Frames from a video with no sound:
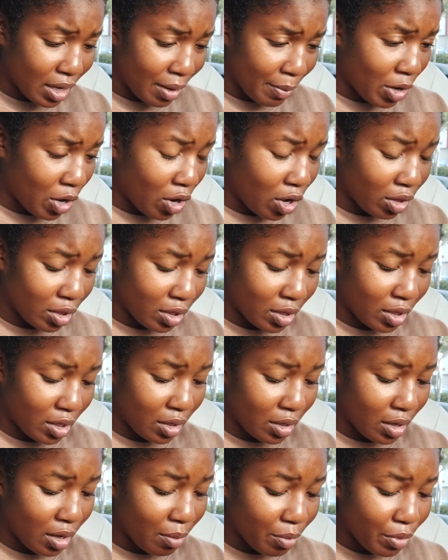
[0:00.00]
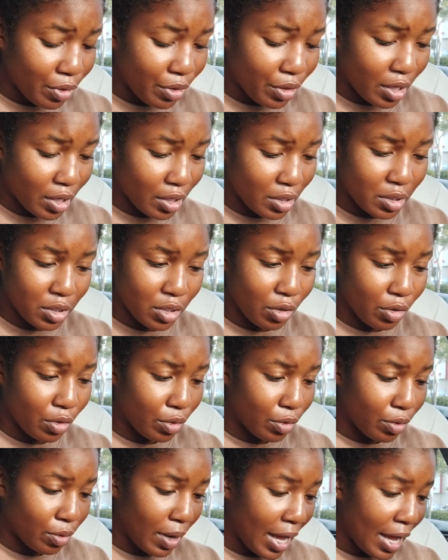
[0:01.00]
I'm calling the number. There's
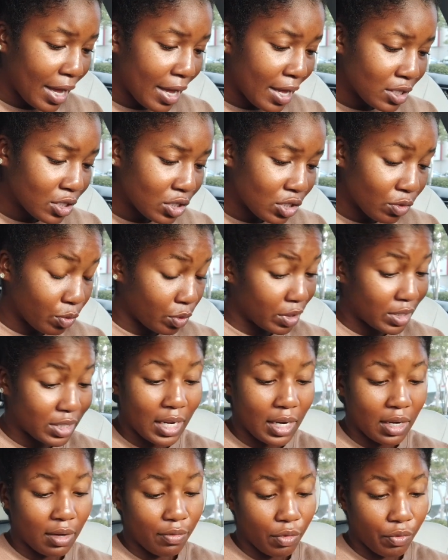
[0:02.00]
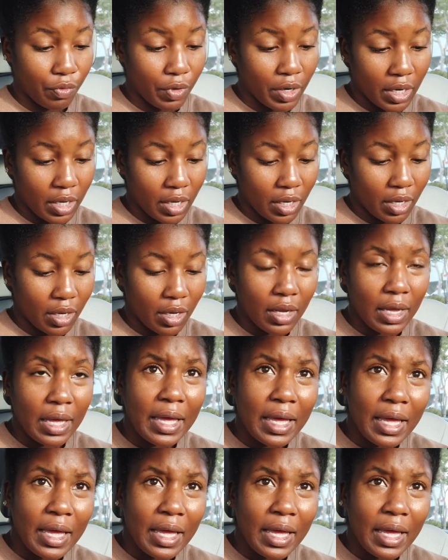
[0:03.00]
no answer. Well, it's not even ringing.